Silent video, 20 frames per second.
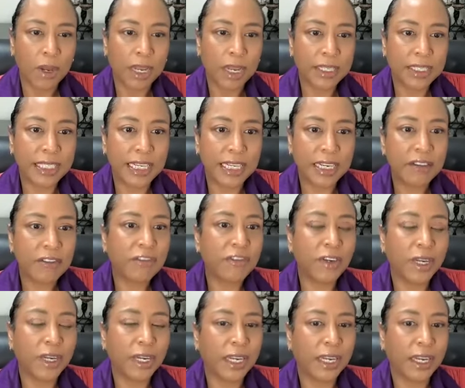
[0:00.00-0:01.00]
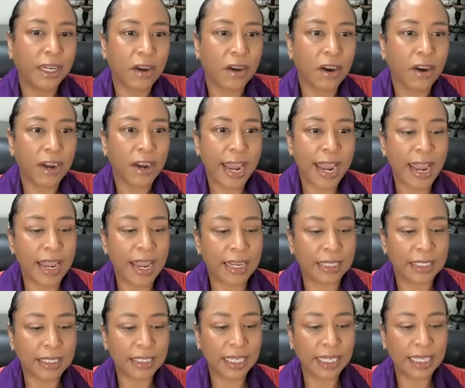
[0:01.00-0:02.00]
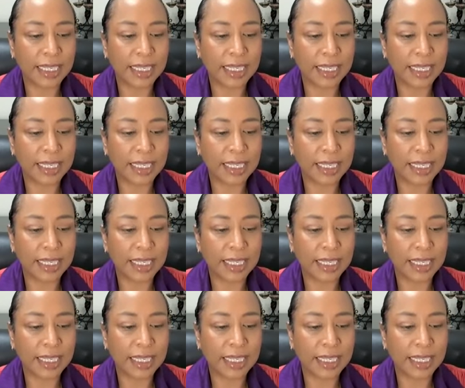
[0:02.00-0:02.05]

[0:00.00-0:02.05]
identifying our ask